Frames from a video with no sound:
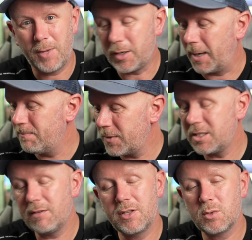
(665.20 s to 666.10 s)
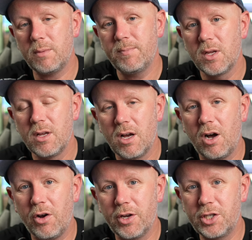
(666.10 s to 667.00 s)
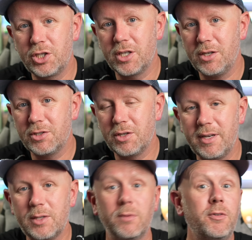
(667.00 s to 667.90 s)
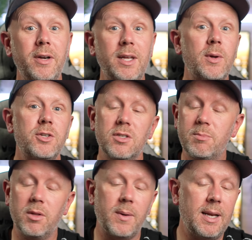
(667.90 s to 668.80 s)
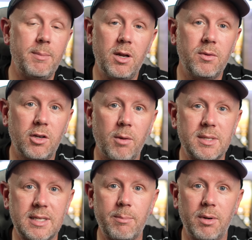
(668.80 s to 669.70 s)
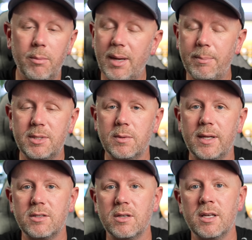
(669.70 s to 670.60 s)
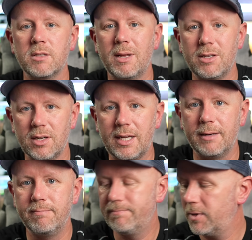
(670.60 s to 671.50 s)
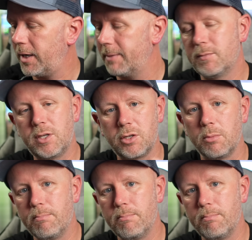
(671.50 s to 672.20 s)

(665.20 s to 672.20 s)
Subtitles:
Okay, that's it for this one. I shall see you on the next one. If you've got any questions, by the way, let me know in the comments down below. I'll be happy to answer as many as I can. Okay, see you soon.